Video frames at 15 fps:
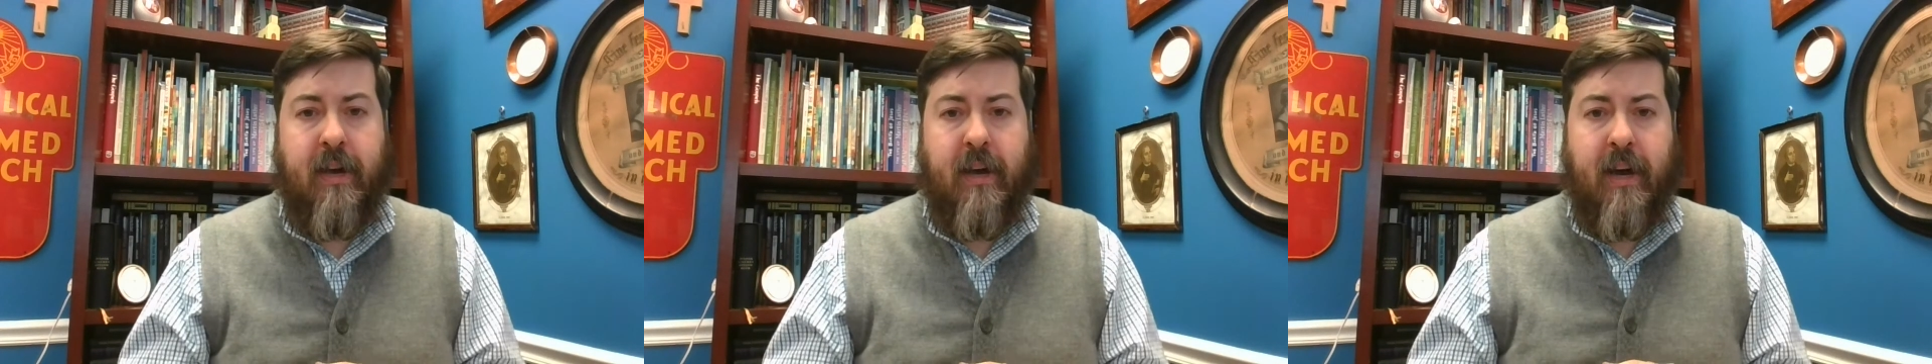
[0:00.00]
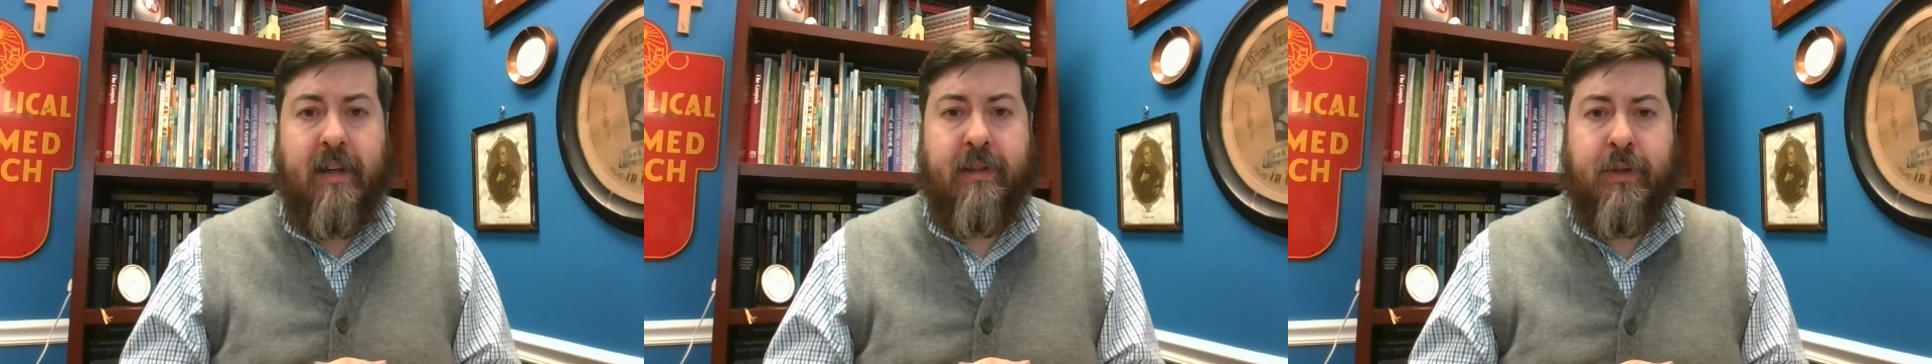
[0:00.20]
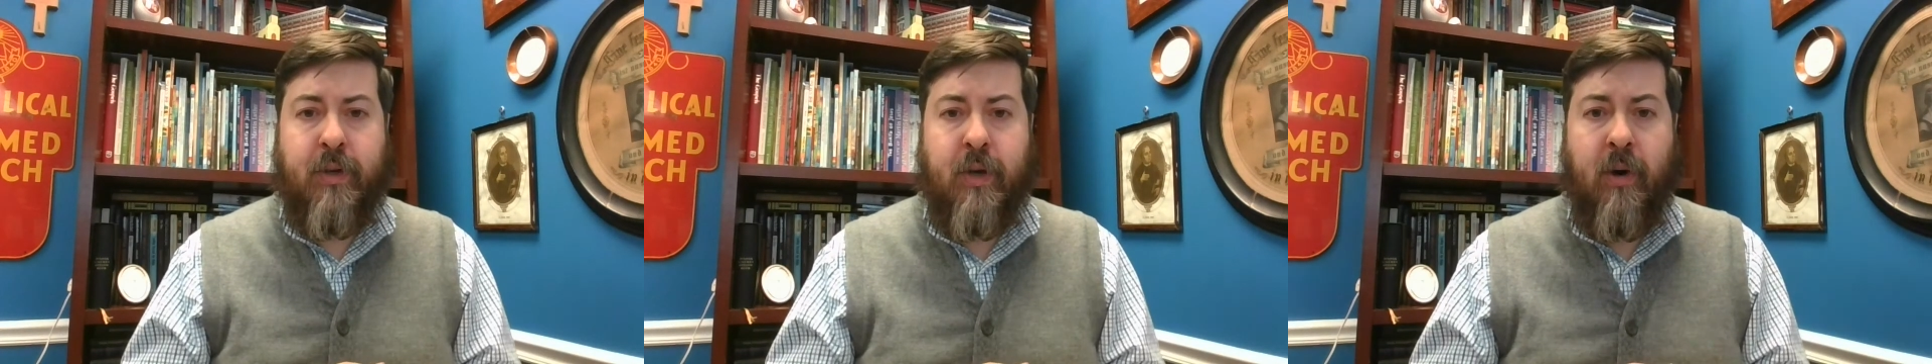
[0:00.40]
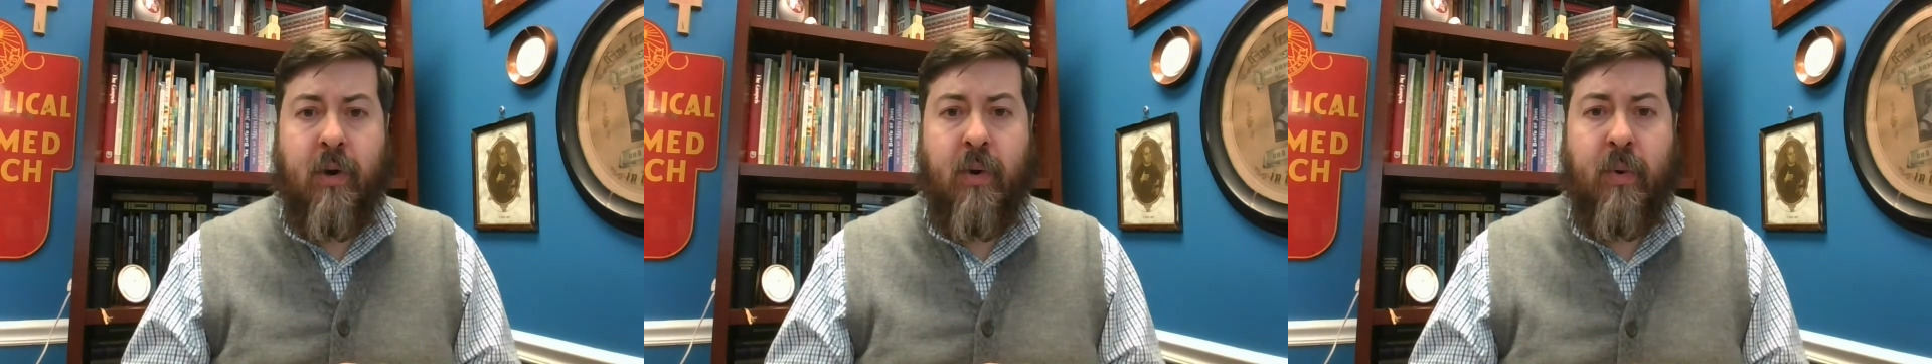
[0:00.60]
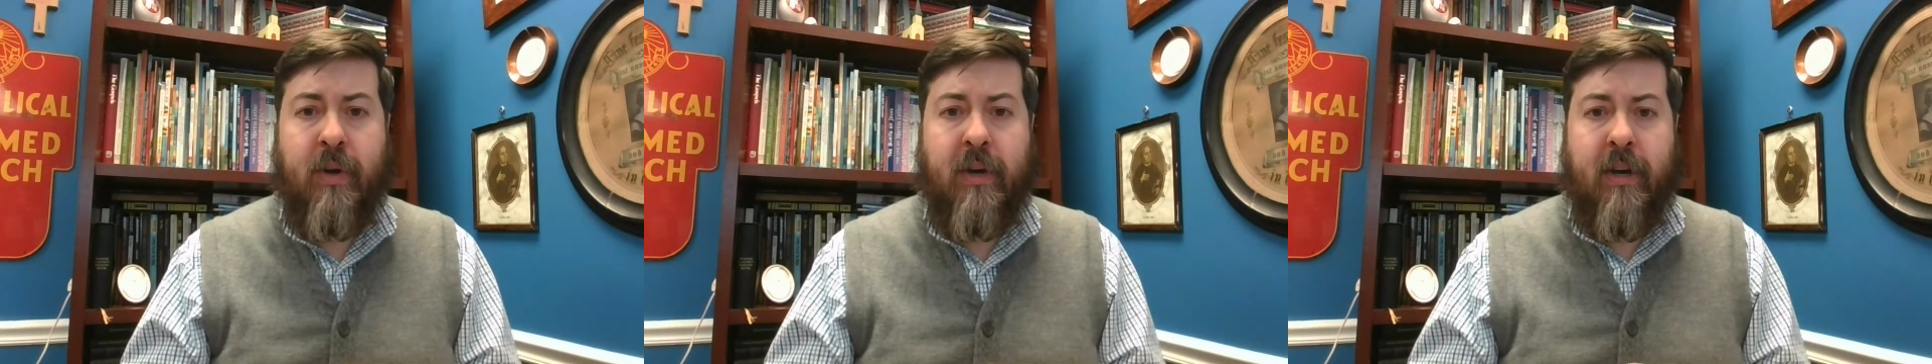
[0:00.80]
And
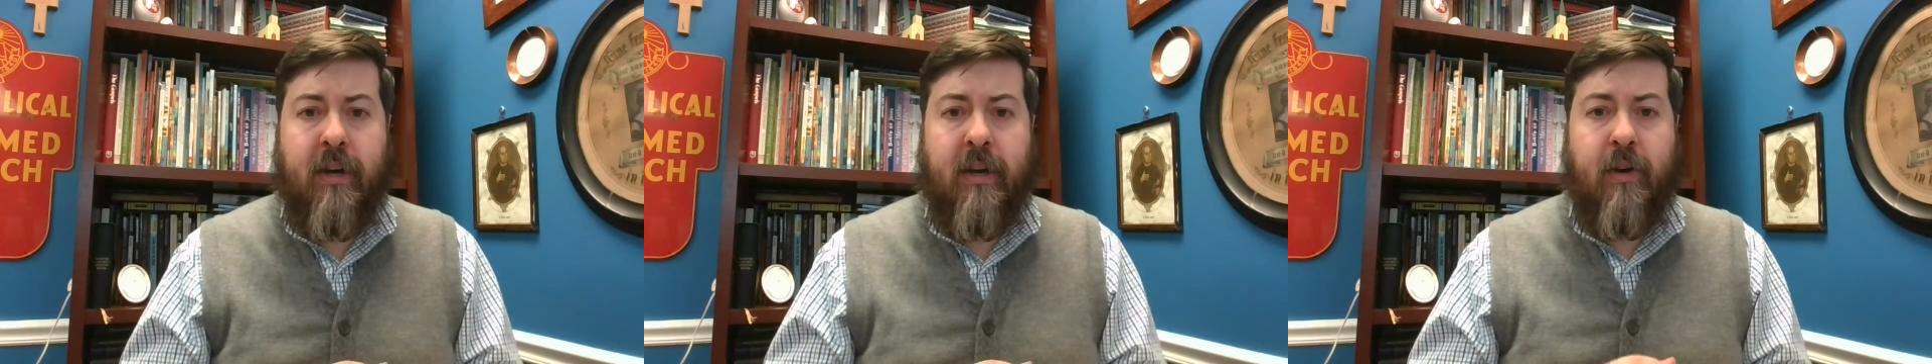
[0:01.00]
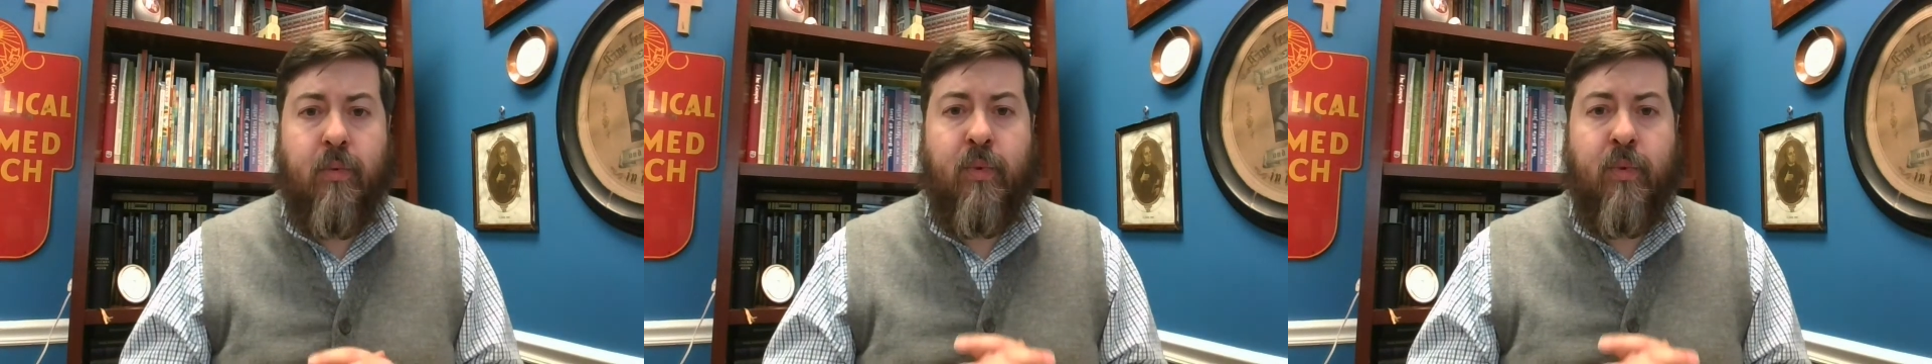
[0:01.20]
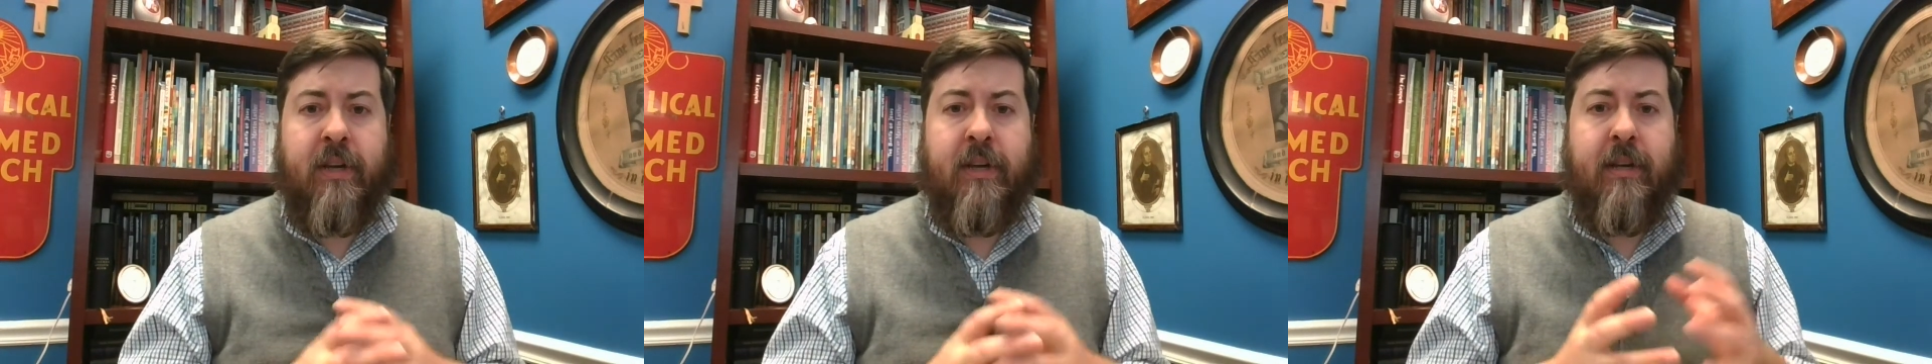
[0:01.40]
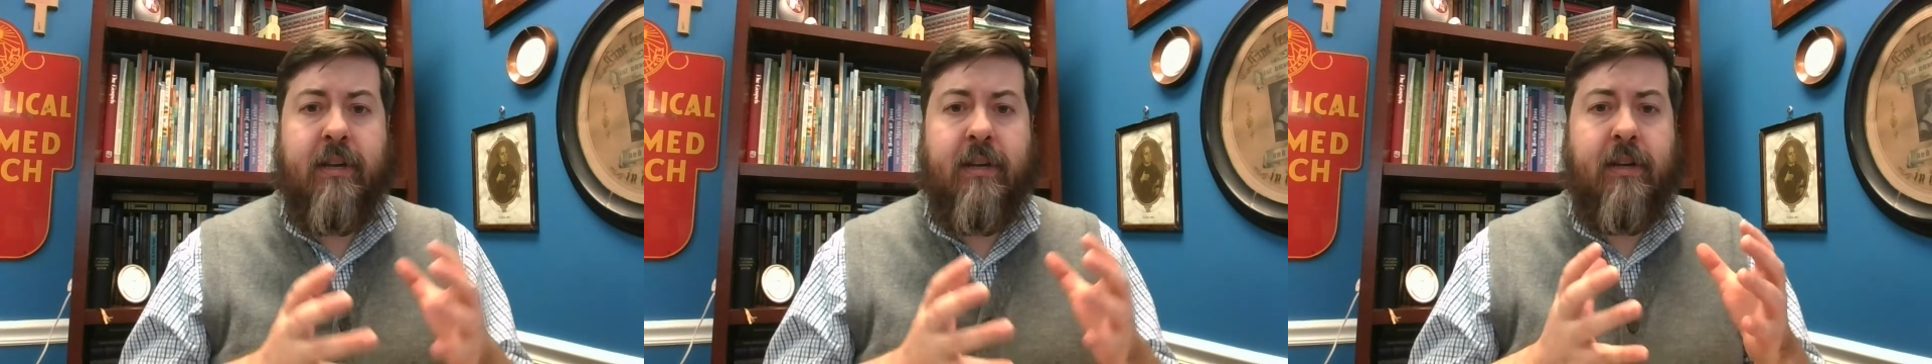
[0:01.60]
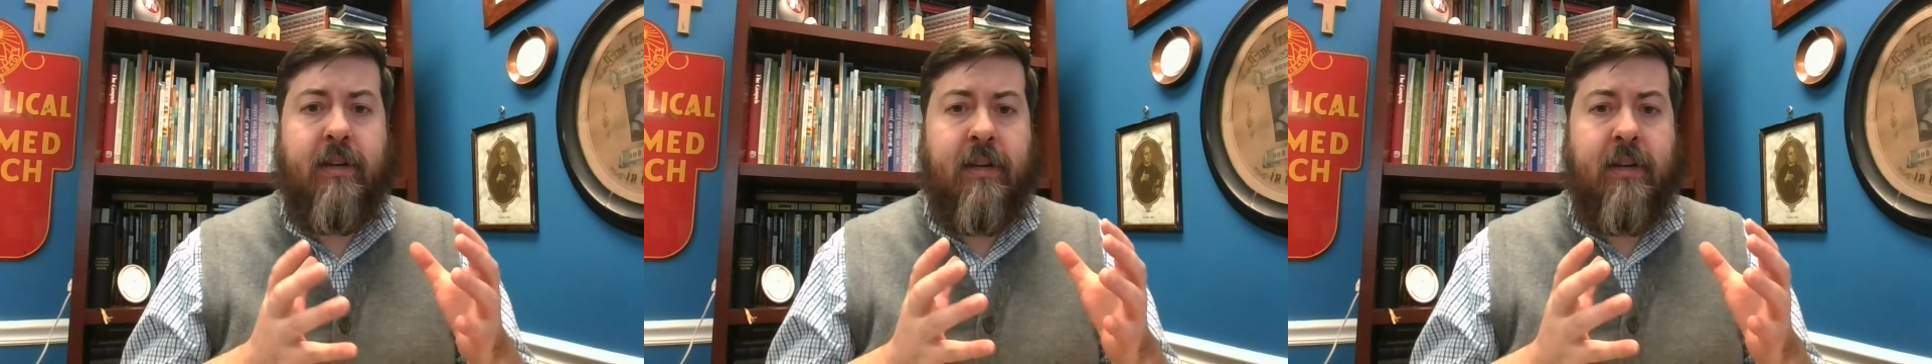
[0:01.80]
so we